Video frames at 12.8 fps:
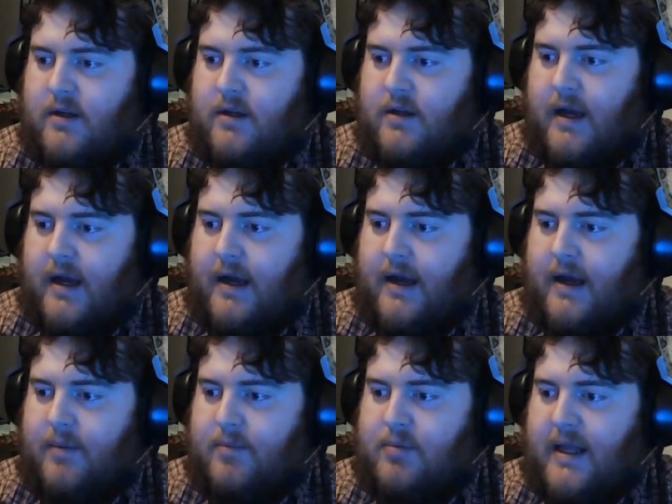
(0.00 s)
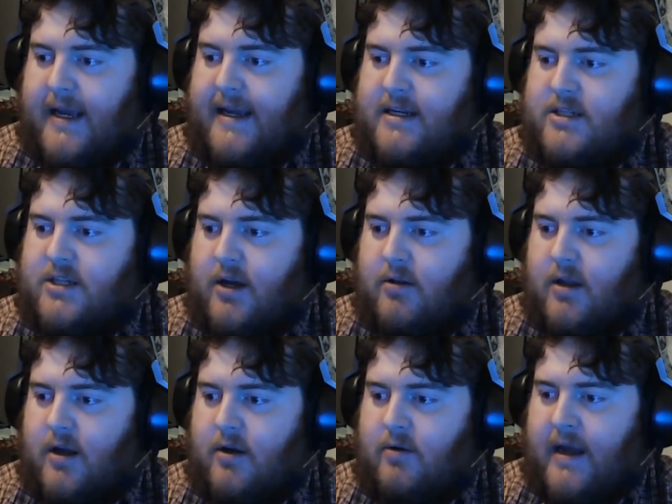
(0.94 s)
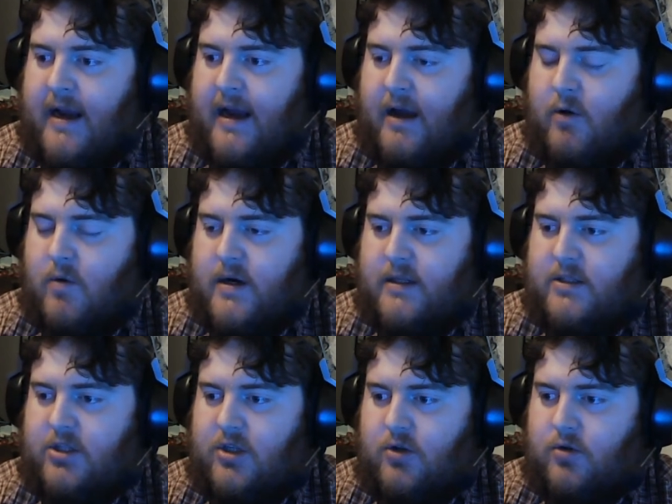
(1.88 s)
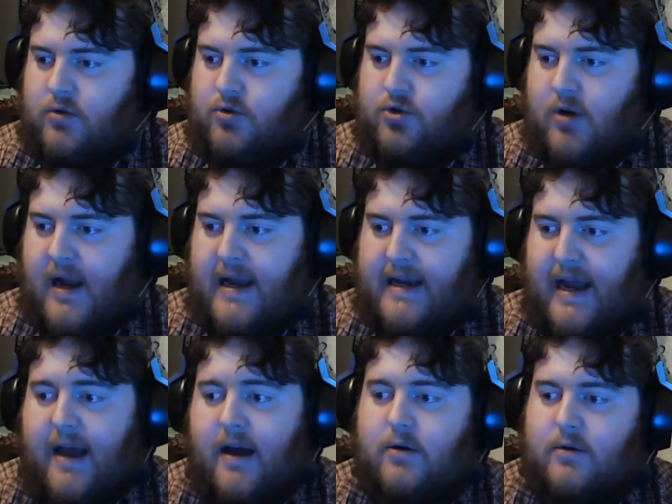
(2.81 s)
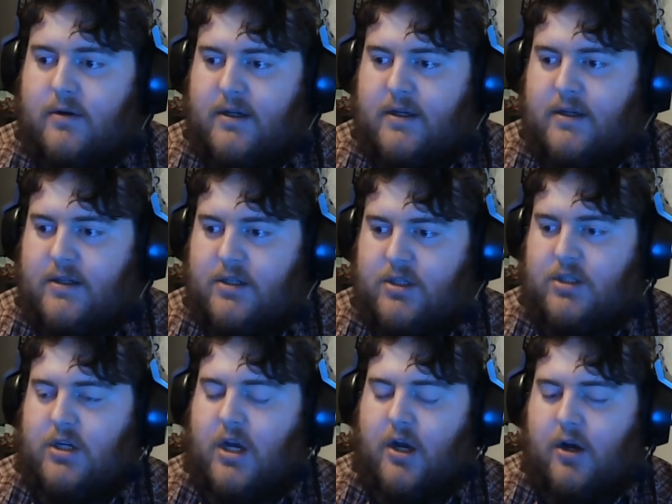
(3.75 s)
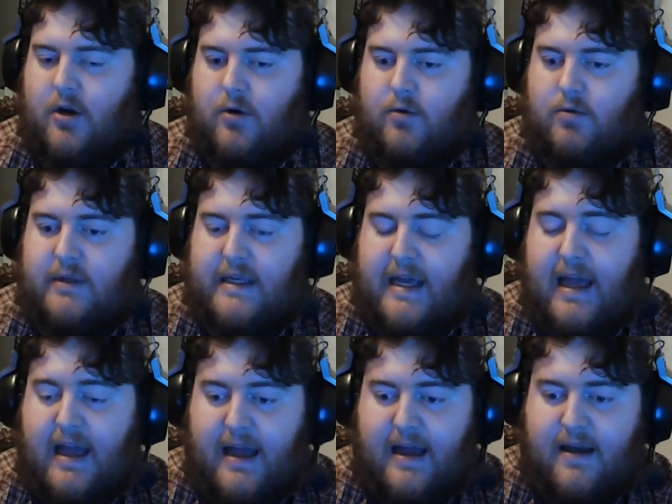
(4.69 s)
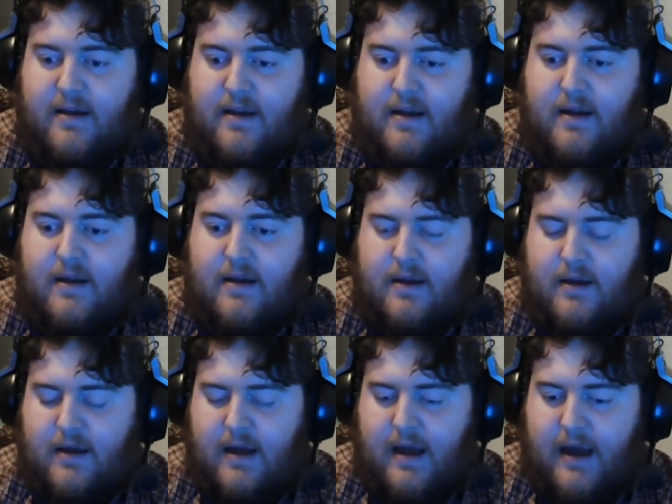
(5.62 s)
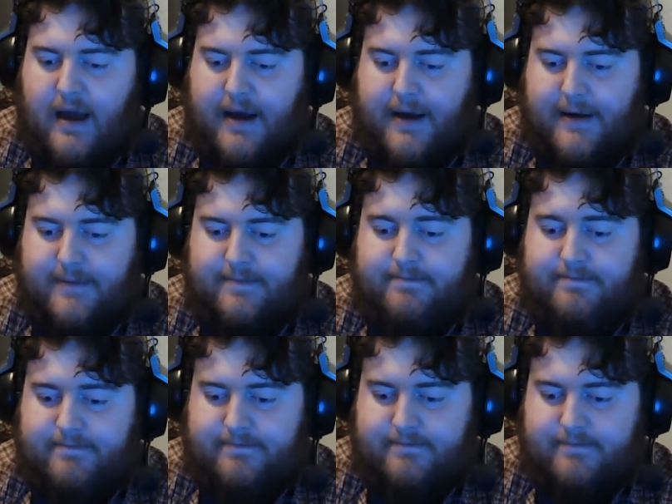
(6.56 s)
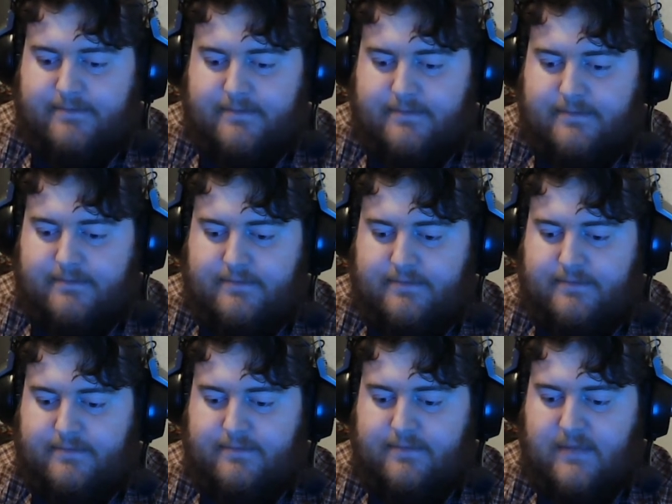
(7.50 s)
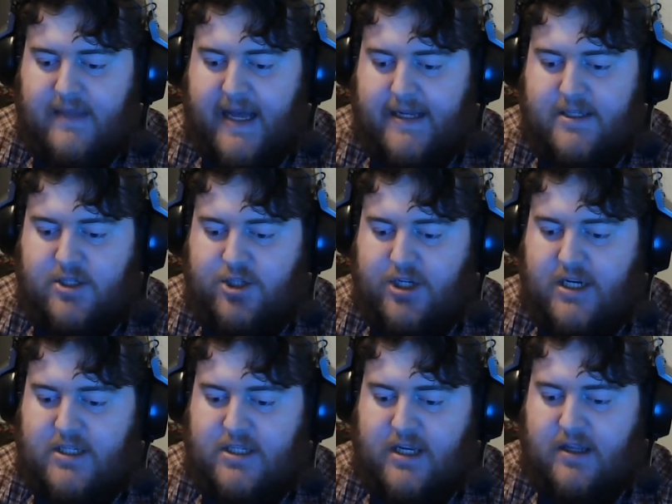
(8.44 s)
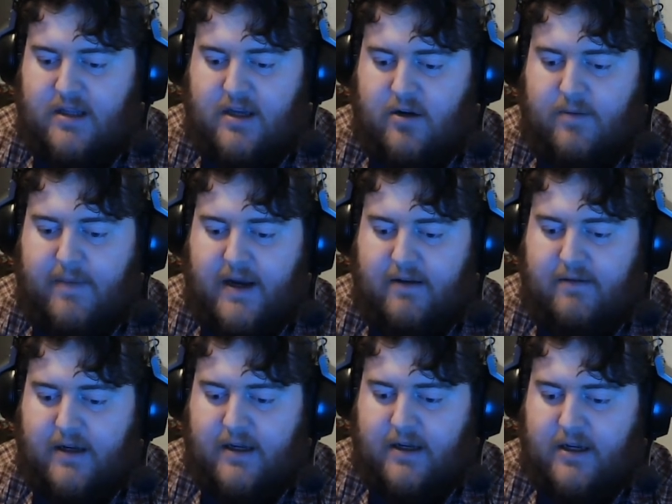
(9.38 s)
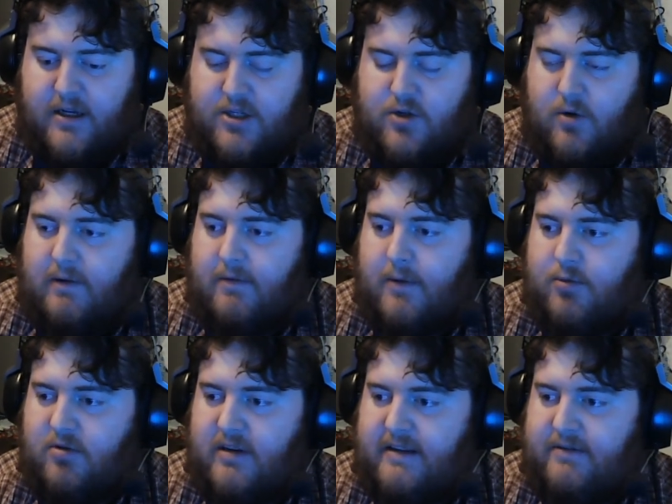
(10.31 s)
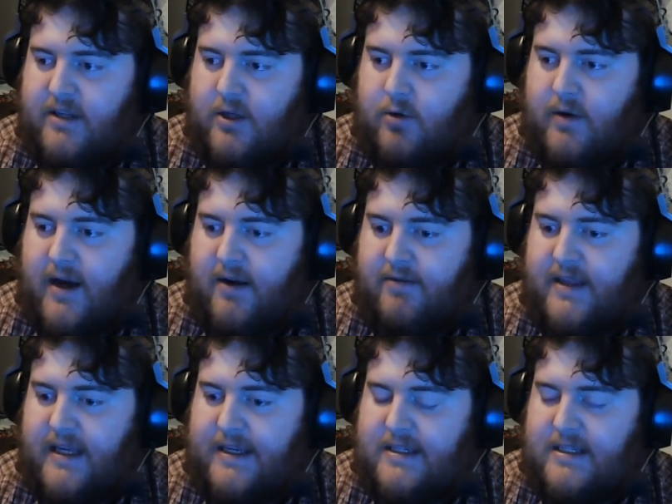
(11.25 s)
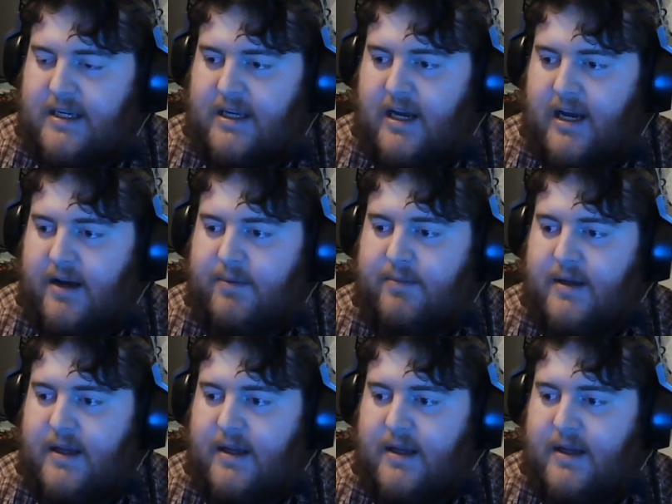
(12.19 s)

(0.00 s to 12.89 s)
uh, playing solo and I want to try it out. So, yeah. Um, that's just a little bit of a, a sort of a preview of things to come.